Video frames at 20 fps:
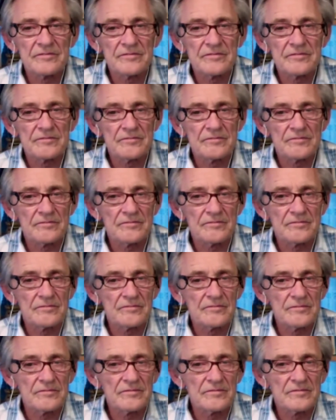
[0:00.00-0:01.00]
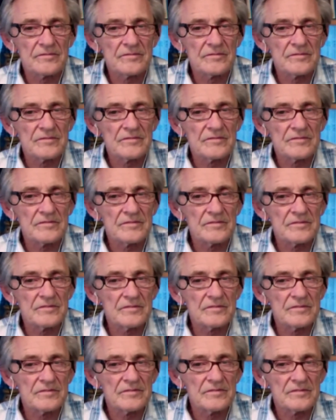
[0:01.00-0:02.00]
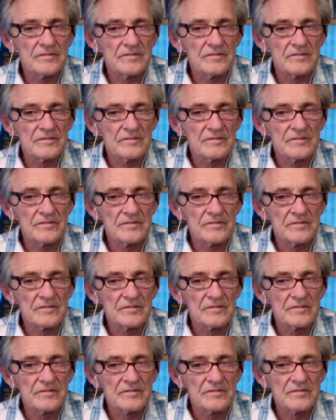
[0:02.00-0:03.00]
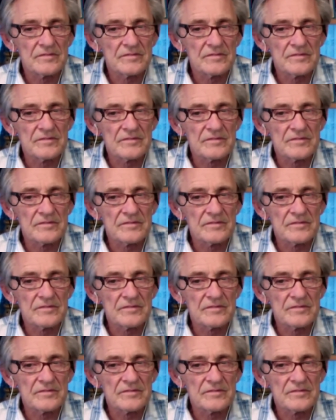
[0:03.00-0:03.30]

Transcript: (silent)